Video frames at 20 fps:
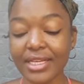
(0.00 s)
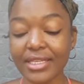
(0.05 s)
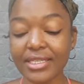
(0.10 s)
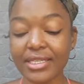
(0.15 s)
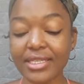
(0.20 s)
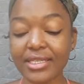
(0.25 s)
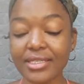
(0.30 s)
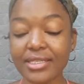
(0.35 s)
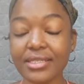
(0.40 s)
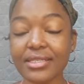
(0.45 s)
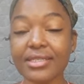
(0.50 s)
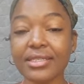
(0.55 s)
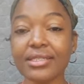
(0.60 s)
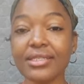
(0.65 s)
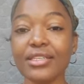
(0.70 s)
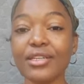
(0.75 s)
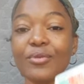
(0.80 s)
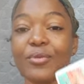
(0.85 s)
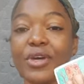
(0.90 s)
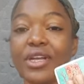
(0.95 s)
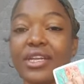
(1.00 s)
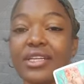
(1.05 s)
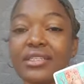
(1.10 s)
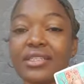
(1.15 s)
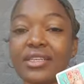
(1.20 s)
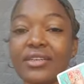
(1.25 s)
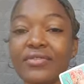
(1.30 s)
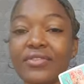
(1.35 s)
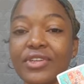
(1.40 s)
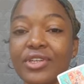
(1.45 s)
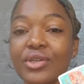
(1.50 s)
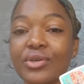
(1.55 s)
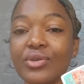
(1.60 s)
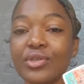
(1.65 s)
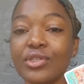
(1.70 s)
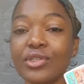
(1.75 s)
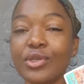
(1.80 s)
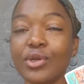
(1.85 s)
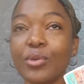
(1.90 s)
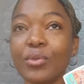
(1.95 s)
this is someone is giving you
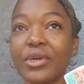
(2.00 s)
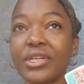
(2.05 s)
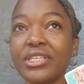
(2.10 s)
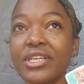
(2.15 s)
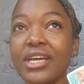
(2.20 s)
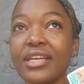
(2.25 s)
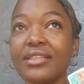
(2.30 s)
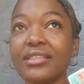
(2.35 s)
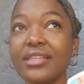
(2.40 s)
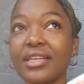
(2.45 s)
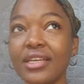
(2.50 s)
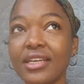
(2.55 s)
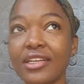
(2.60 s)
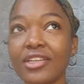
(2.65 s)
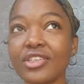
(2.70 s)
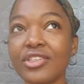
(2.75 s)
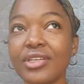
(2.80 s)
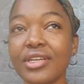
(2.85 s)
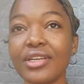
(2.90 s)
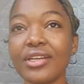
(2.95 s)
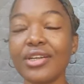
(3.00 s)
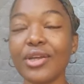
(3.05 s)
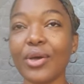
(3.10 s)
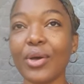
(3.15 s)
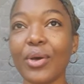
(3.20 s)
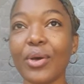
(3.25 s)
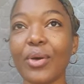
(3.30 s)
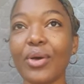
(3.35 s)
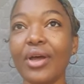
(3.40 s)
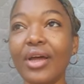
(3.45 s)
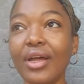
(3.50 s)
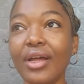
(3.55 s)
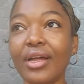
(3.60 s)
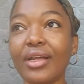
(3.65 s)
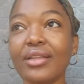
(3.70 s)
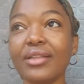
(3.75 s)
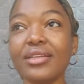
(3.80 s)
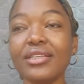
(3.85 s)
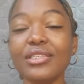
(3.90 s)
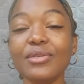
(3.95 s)
so much attention now
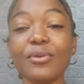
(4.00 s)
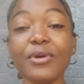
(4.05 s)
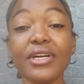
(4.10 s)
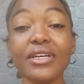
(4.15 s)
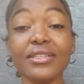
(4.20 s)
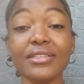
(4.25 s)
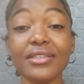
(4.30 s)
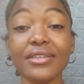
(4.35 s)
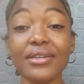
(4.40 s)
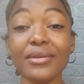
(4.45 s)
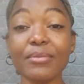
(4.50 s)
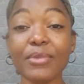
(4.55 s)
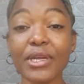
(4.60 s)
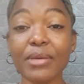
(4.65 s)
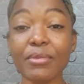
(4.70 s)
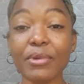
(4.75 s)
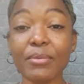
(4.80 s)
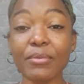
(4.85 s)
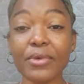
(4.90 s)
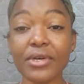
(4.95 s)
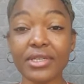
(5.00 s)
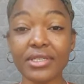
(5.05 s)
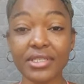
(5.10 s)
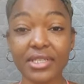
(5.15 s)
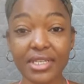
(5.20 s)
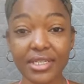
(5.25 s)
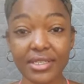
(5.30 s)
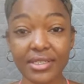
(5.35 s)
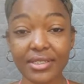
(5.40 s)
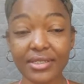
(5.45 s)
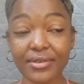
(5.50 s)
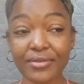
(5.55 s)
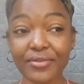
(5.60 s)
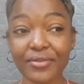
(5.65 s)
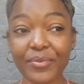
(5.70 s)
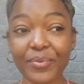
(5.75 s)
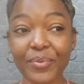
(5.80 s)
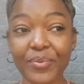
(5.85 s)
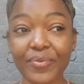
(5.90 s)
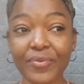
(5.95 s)
this person may be possessive
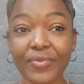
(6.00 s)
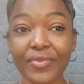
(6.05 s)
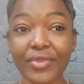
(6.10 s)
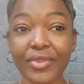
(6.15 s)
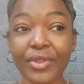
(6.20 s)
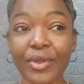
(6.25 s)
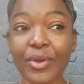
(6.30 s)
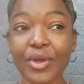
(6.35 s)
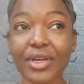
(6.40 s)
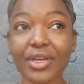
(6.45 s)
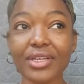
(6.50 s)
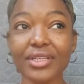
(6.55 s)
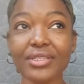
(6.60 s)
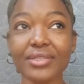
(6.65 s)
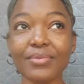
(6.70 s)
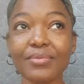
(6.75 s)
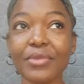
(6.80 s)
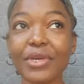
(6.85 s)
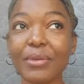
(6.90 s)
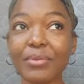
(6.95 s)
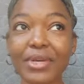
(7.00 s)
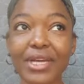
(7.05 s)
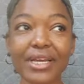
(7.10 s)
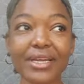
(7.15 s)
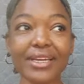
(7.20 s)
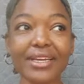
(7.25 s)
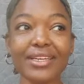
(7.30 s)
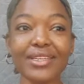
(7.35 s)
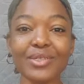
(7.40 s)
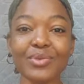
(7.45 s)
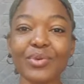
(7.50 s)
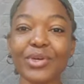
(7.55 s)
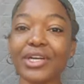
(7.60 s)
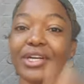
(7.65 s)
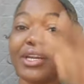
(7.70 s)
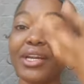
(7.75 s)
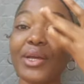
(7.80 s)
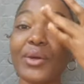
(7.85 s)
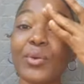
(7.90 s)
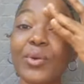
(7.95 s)
is maybe a case
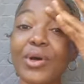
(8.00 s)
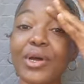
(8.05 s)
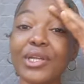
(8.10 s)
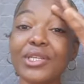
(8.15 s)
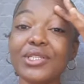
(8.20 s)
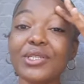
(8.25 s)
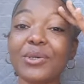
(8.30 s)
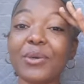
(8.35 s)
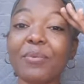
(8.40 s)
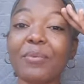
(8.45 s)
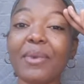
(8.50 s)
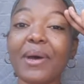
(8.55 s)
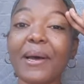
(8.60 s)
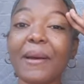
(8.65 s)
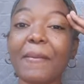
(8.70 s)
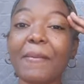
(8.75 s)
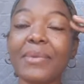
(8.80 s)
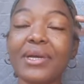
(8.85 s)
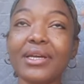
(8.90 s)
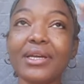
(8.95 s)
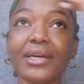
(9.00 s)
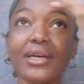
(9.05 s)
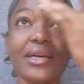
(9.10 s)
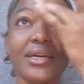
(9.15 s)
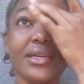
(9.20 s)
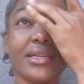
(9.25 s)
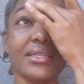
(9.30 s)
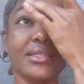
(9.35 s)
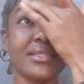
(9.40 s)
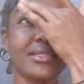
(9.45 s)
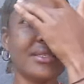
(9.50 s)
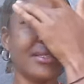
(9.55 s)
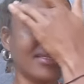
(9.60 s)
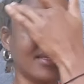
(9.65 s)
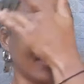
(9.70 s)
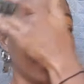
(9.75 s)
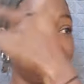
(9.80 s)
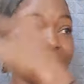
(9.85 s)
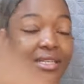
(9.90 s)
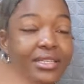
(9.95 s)
where they want you back because
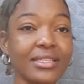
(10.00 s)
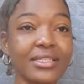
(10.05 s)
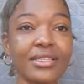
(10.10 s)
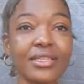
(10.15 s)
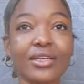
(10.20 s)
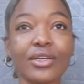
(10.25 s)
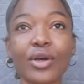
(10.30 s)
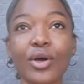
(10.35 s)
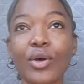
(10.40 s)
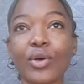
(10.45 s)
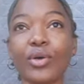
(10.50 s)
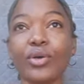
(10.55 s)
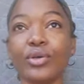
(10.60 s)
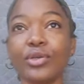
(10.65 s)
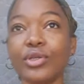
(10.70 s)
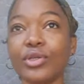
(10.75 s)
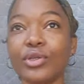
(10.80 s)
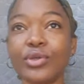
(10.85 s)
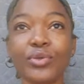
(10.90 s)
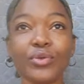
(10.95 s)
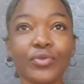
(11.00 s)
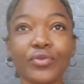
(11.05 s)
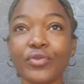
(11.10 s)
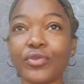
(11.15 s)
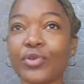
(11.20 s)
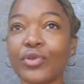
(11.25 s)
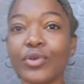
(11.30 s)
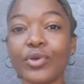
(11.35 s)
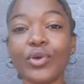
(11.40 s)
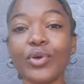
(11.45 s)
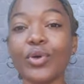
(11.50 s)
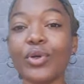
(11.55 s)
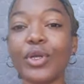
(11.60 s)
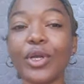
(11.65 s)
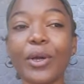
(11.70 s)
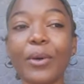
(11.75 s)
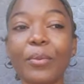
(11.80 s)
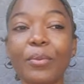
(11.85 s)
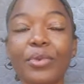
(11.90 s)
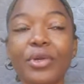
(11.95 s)
they see how you've glowed
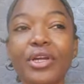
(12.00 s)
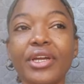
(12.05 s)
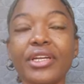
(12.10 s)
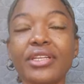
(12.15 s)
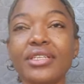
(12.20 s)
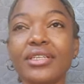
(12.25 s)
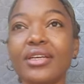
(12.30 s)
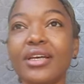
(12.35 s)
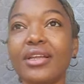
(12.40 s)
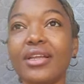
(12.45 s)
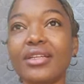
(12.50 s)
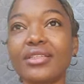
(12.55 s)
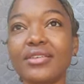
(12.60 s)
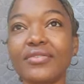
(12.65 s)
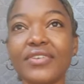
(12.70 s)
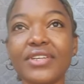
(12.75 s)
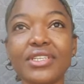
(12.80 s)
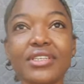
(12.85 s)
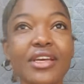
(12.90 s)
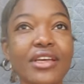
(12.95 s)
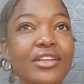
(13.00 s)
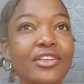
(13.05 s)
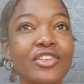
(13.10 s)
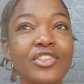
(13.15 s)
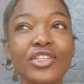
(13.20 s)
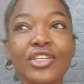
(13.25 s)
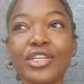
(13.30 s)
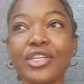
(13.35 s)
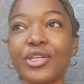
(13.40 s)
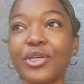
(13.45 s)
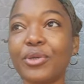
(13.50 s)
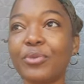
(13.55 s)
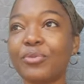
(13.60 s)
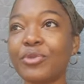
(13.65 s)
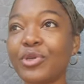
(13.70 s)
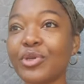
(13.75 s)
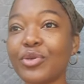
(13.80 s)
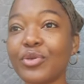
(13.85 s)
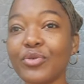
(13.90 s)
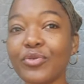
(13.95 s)
up you're getting a lot of attention you're
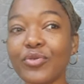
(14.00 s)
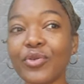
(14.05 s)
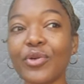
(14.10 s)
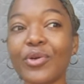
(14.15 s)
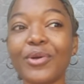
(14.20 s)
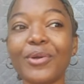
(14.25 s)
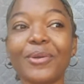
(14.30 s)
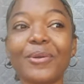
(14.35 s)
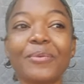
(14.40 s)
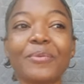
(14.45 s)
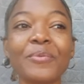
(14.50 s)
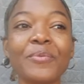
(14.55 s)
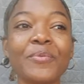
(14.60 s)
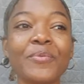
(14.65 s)
beautiful